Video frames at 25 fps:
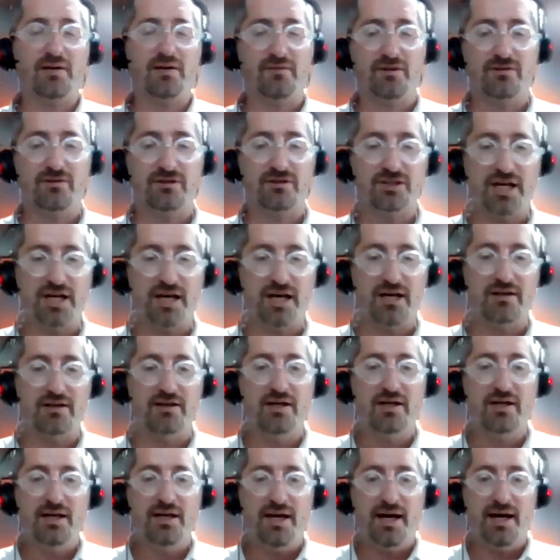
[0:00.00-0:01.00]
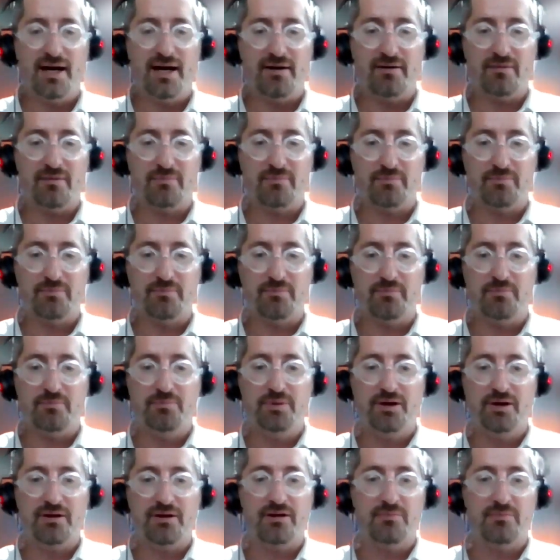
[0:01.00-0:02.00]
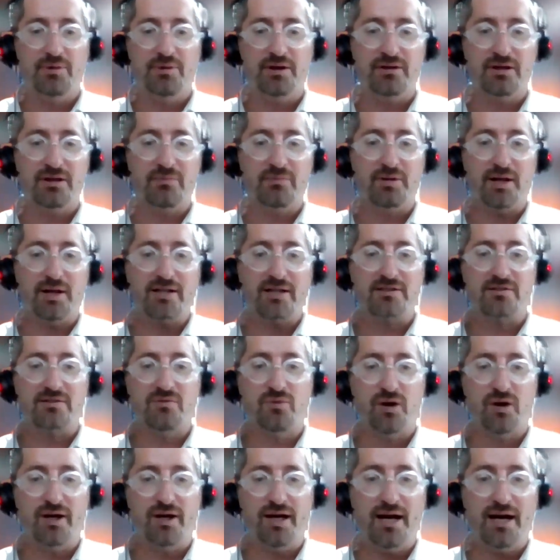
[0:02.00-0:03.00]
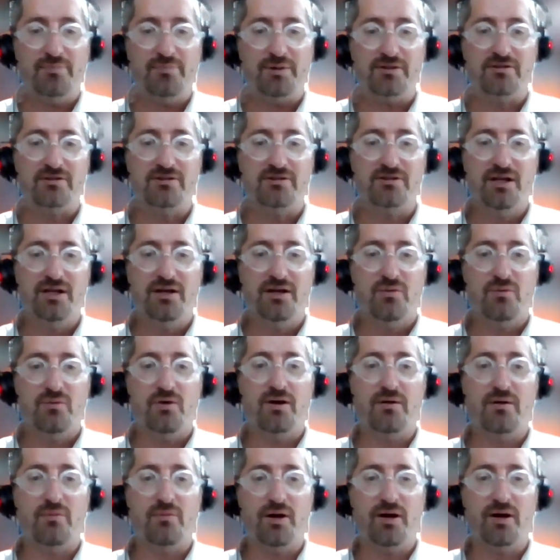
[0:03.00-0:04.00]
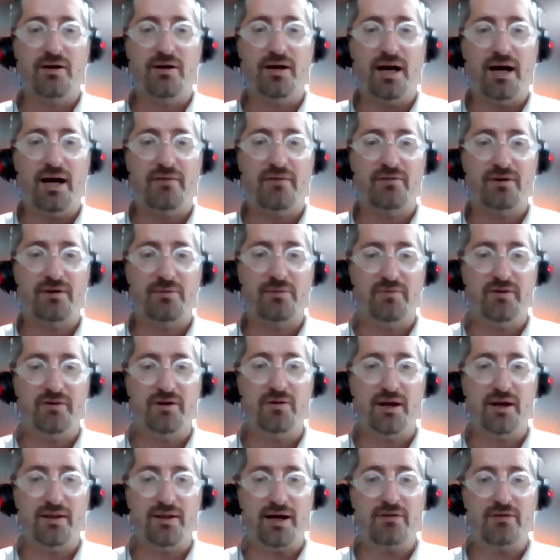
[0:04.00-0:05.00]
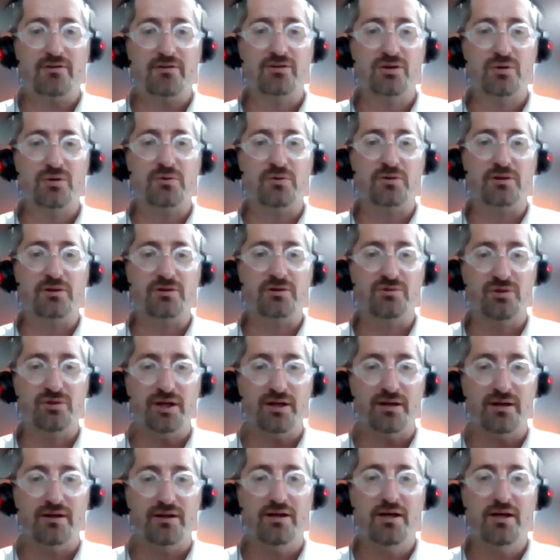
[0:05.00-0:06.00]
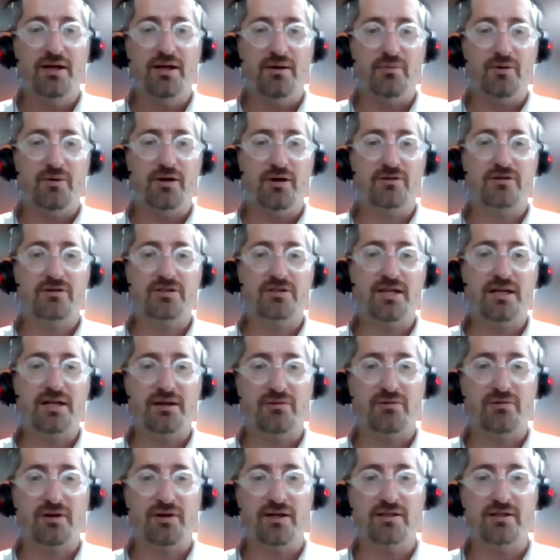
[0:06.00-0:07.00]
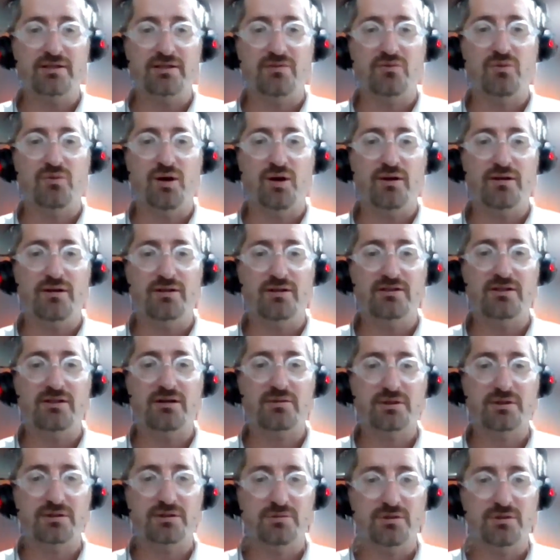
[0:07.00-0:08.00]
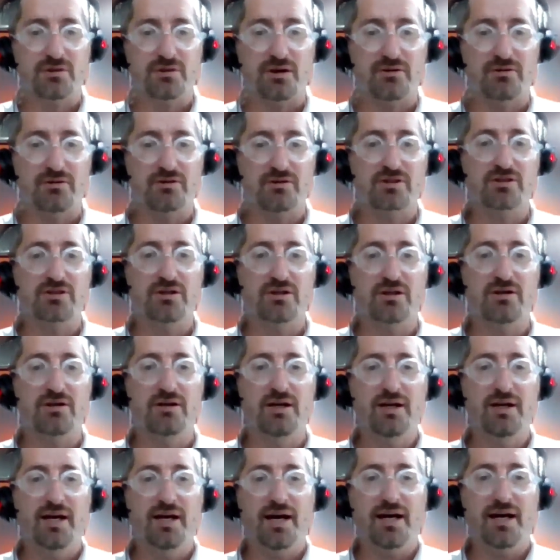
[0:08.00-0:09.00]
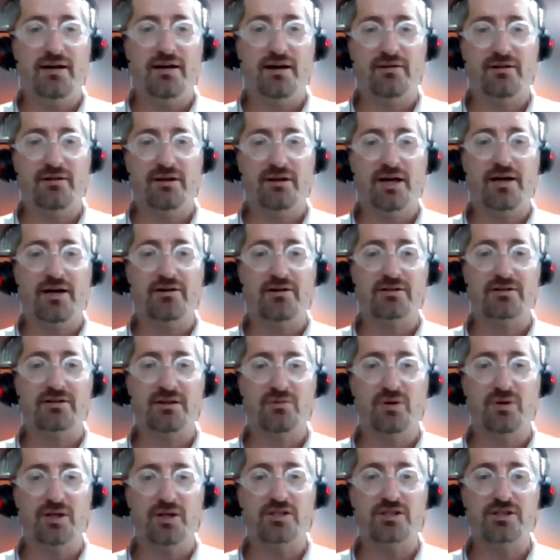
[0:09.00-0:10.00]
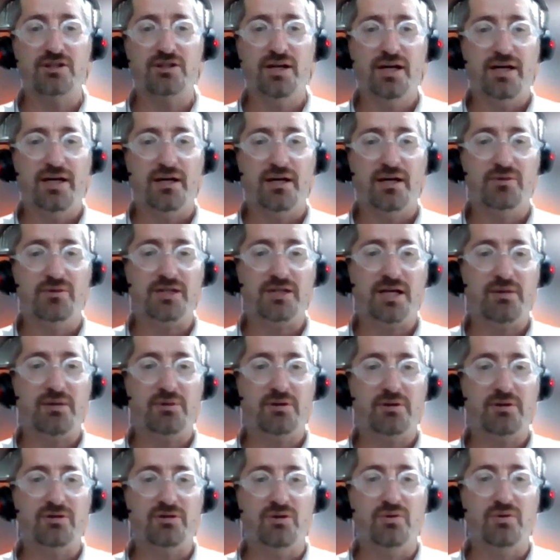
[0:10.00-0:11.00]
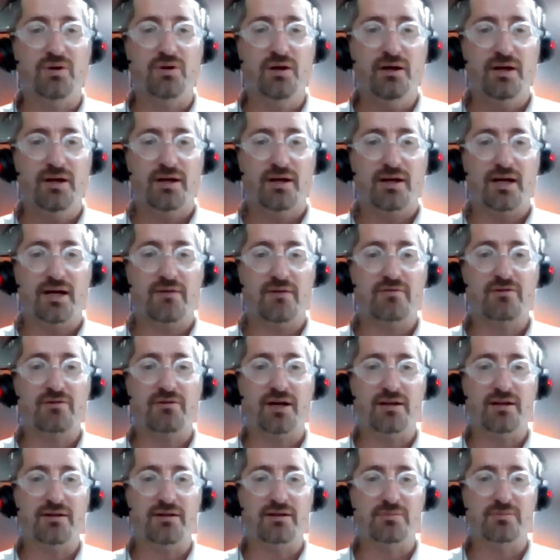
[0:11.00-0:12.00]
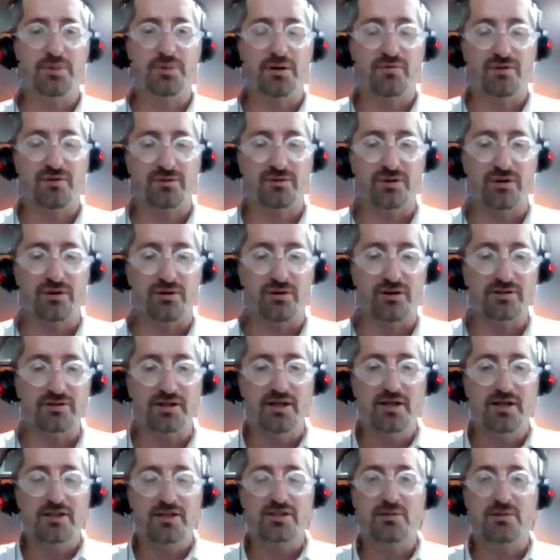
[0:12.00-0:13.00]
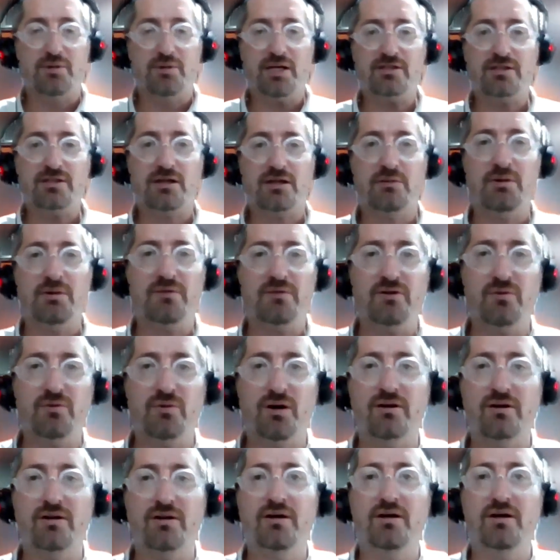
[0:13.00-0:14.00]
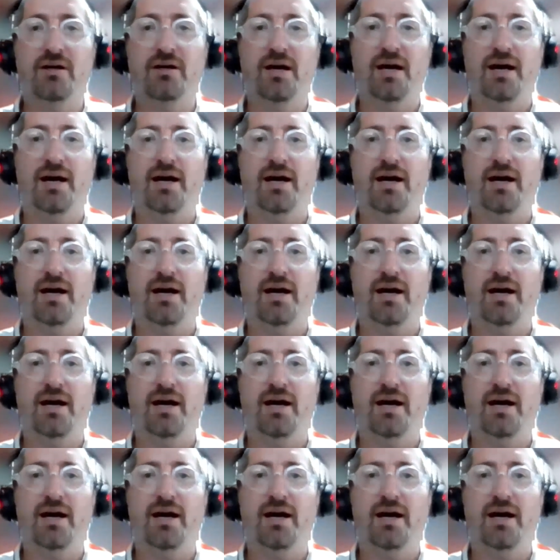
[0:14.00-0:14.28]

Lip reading: we kind of understand the building blocks of what happens when Avram Avinu and how the Torah is written. We understand the greatness of what the Zera Shimshon understood and the layers in which he was able to kind of create these beautiful Torahs. Shabbat Shalom, everyone,